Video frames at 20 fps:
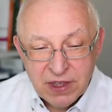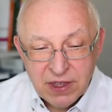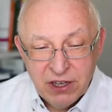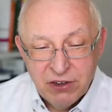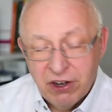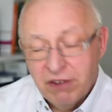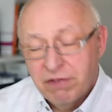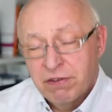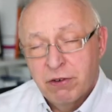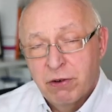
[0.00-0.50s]

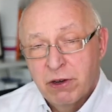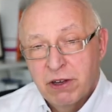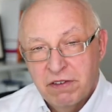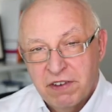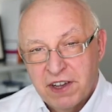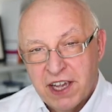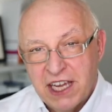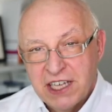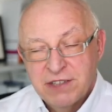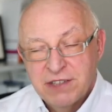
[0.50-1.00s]
ref
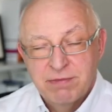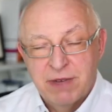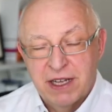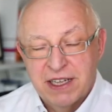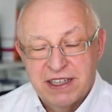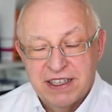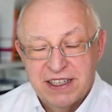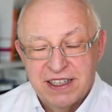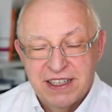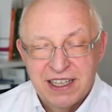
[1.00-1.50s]
qualification.
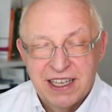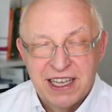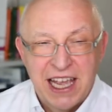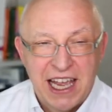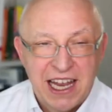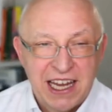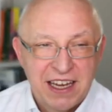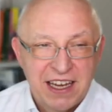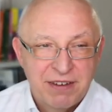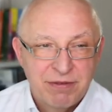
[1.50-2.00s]
But
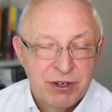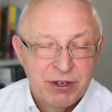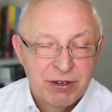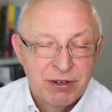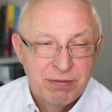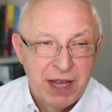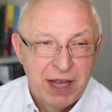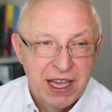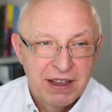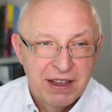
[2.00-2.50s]
again, it would
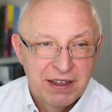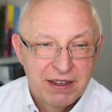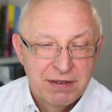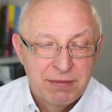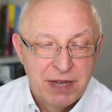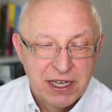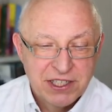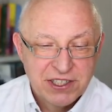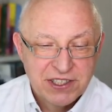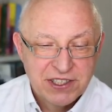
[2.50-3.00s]
make
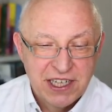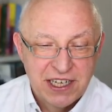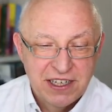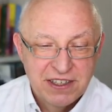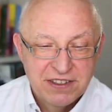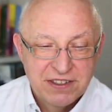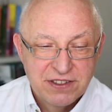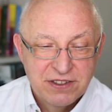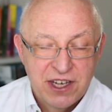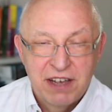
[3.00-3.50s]
much
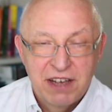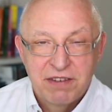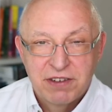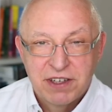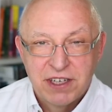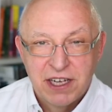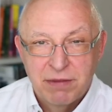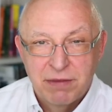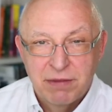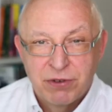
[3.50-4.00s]
sense to have
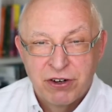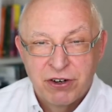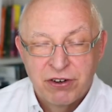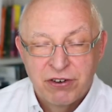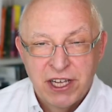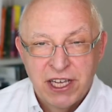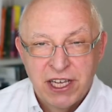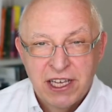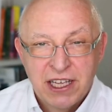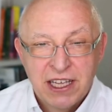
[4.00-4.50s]

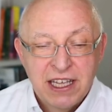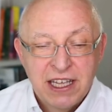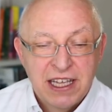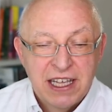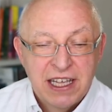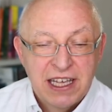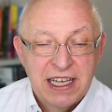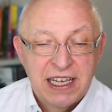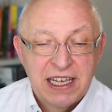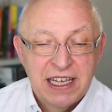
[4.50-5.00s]
temporary
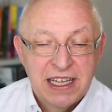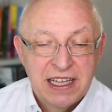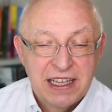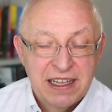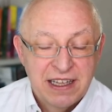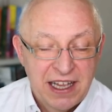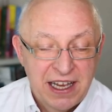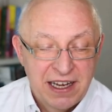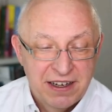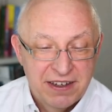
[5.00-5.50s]

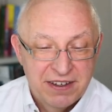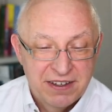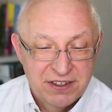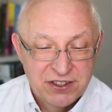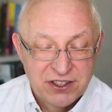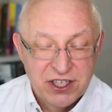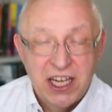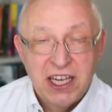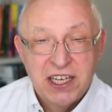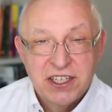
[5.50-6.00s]
and
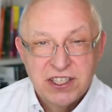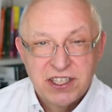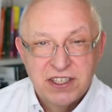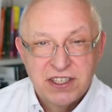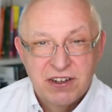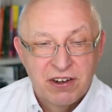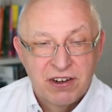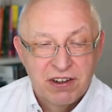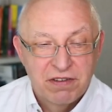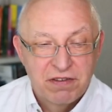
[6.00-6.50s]
change it
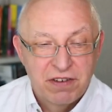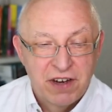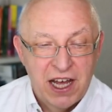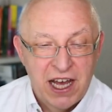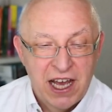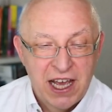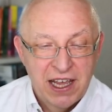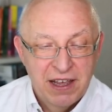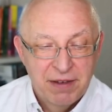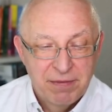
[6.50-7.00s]
on the
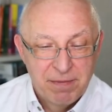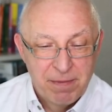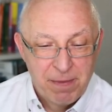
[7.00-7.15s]
fly.